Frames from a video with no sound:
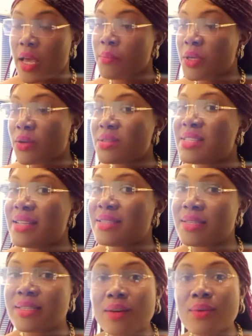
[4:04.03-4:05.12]
Because that
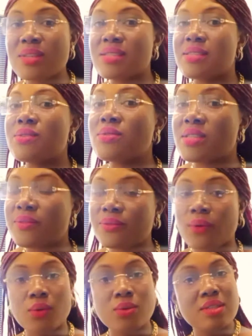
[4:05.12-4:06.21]
detail is still
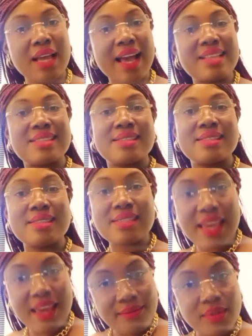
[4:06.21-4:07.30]
default as
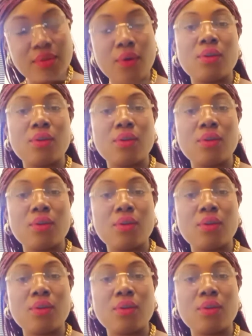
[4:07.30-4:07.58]
saved